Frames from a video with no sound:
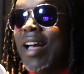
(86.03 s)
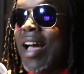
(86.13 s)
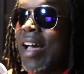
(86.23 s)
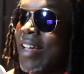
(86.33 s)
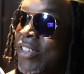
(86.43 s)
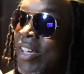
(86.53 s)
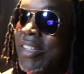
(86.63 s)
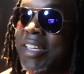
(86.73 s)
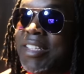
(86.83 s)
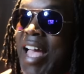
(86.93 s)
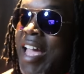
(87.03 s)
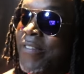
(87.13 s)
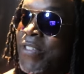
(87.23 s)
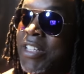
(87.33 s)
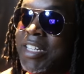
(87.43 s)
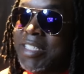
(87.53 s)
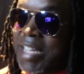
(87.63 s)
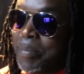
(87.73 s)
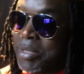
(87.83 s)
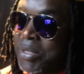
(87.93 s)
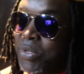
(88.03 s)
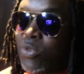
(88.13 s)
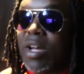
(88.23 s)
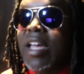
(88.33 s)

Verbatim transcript: I ain't feeling this episode.